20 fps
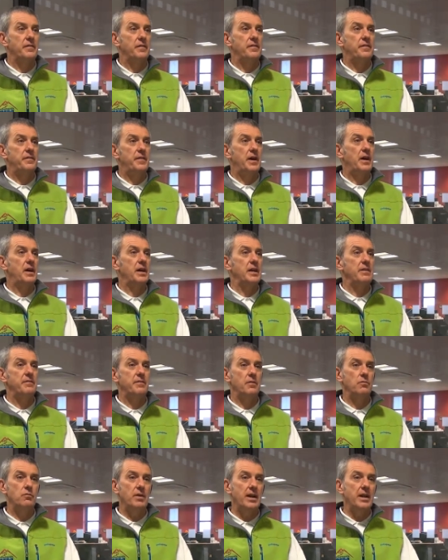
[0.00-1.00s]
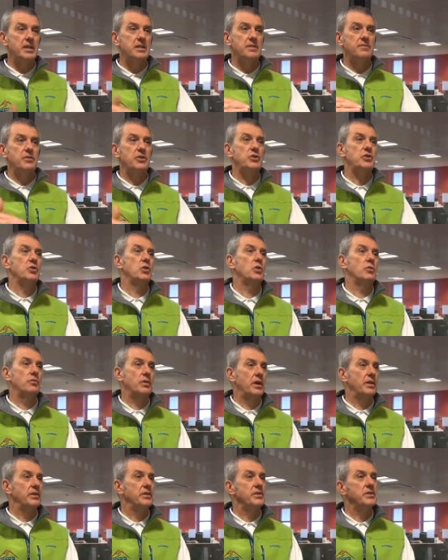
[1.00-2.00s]
Five relatively short
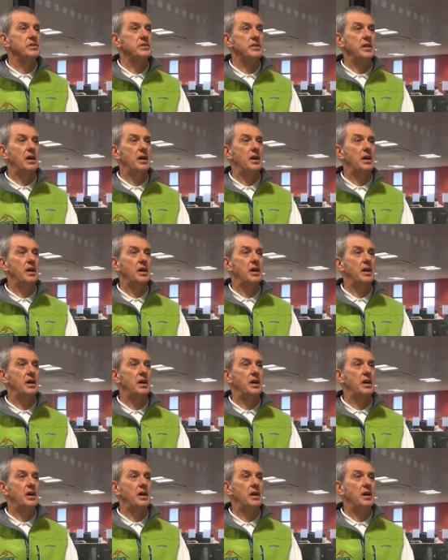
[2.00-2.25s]
runs